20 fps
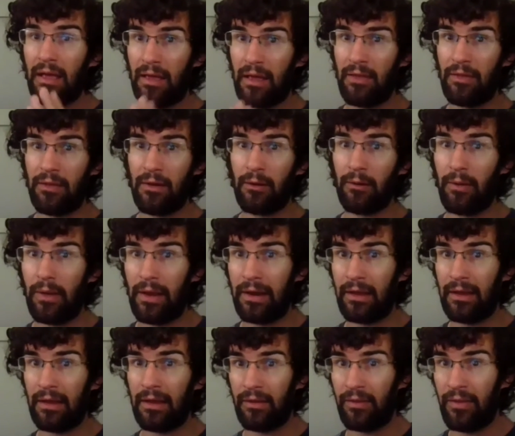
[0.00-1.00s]
and they're like
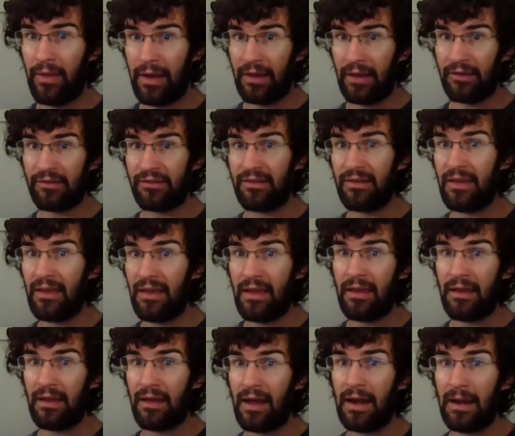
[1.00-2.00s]
a
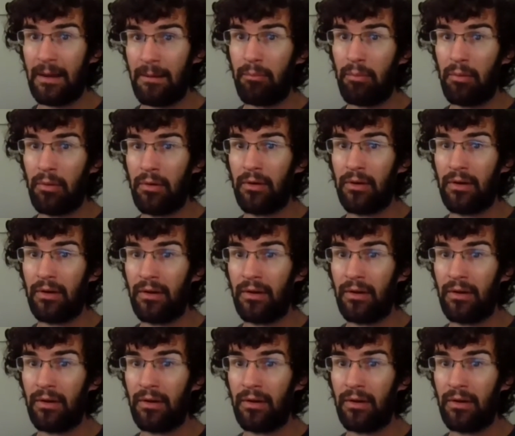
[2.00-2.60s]
singing kind of bird,